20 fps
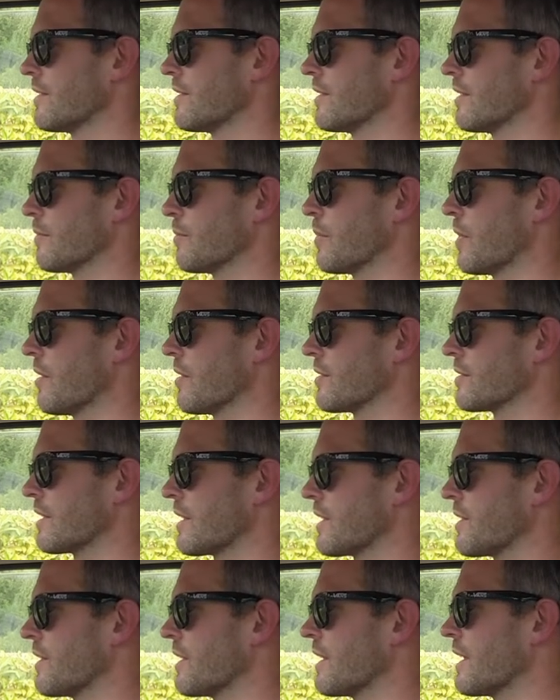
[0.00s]
the parts
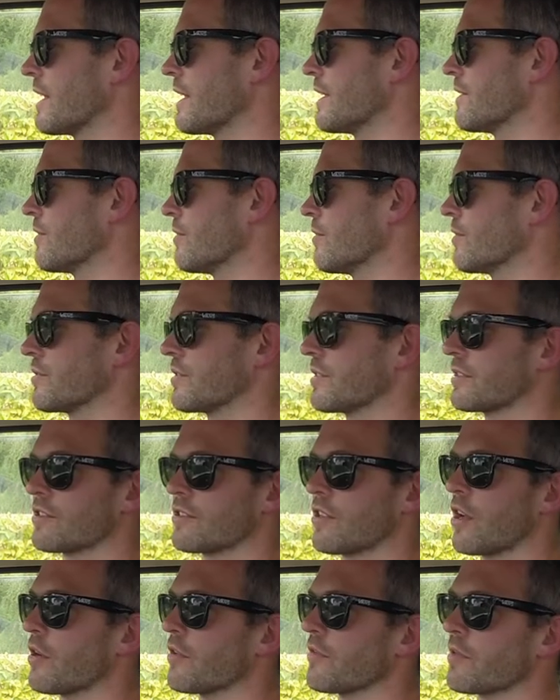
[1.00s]
that you need or
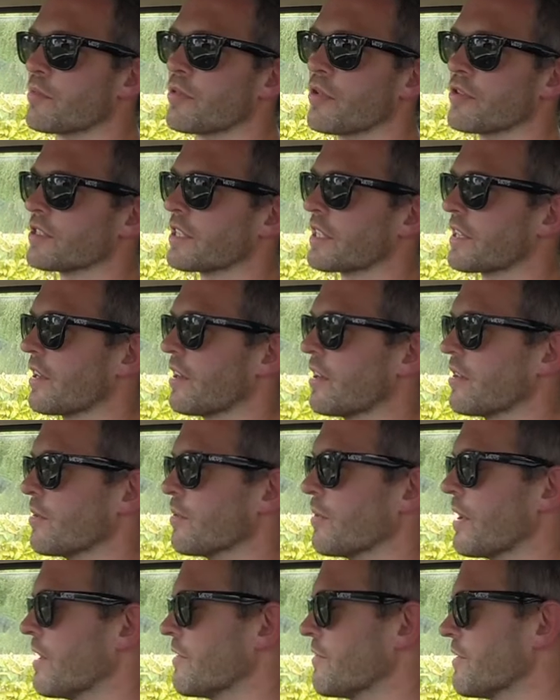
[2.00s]
start up a project car or
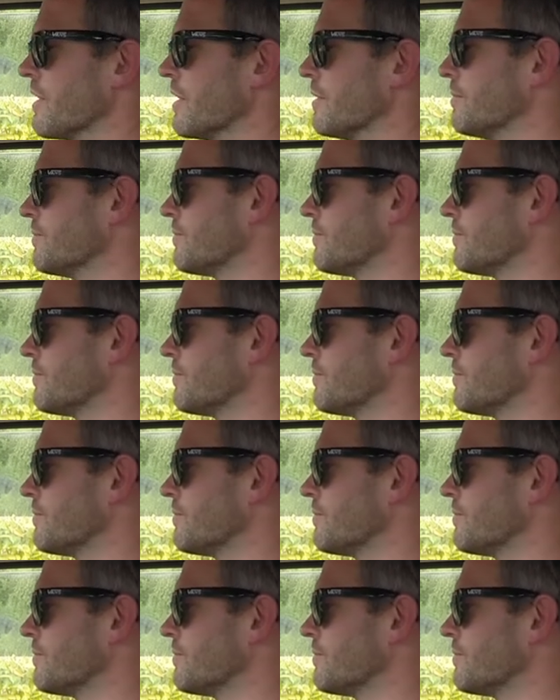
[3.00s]
whatever.